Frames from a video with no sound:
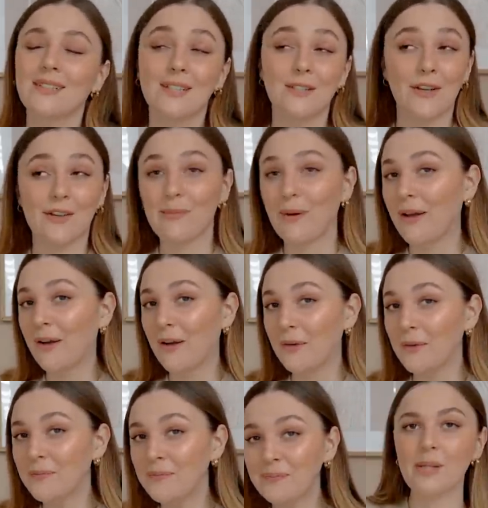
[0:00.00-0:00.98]
I do have my eye
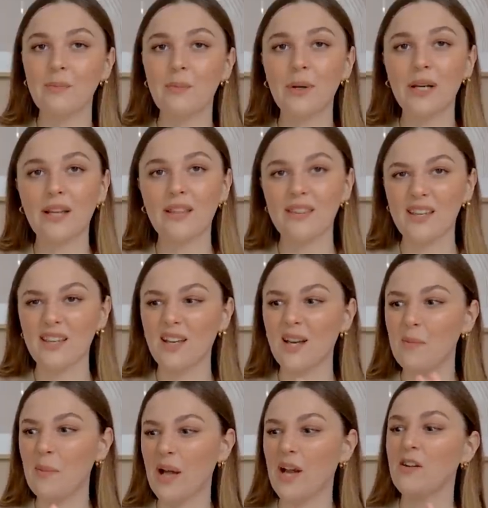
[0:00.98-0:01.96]
on. But I think
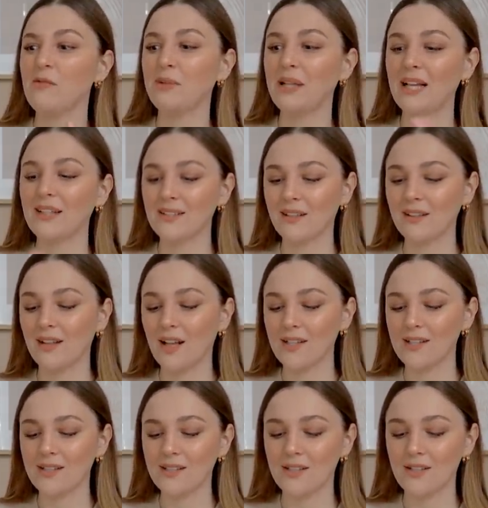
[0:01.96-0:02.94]
a pair of black
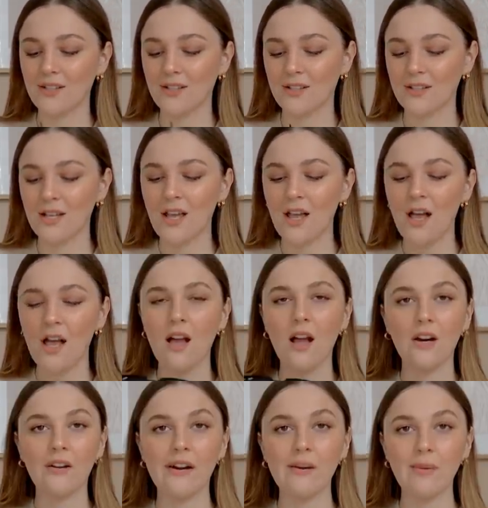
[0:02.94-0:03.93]
sunglasses are just
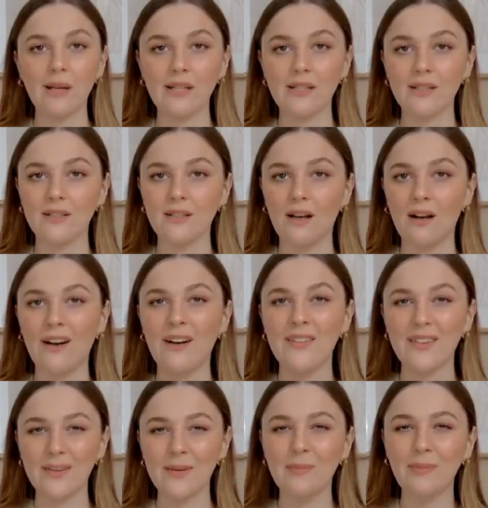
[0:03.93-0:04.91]
a great place to start.
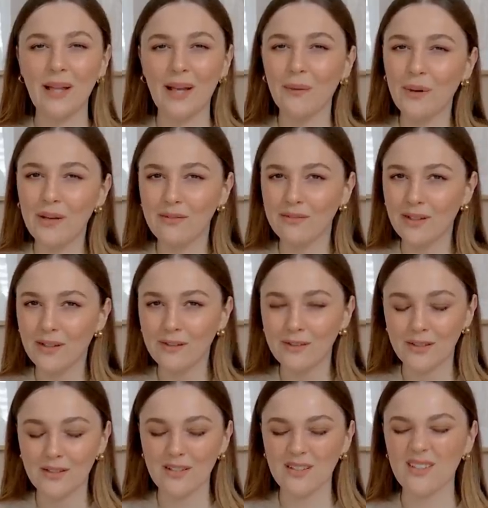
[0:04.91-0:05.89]
And the black
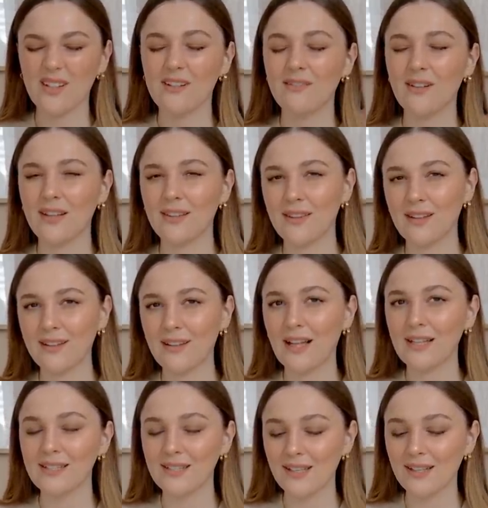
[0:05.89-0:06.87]
Wayfarers are just kind of like the
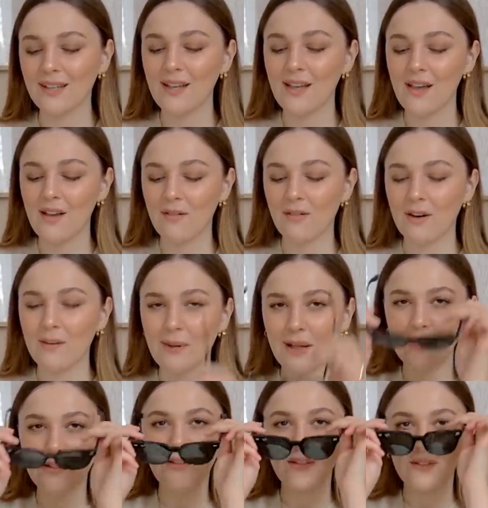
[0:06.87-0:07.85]
classic
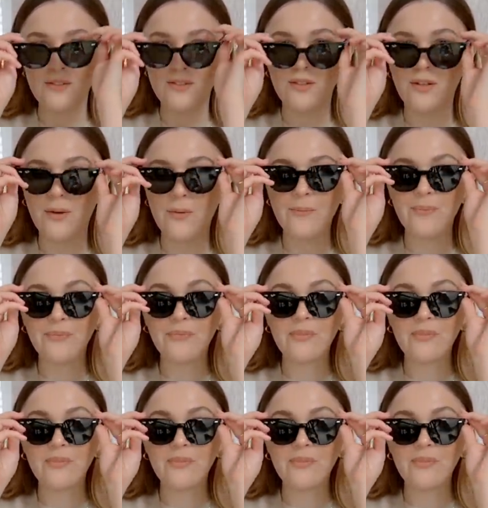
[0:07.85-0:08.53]
Ray-Bans. So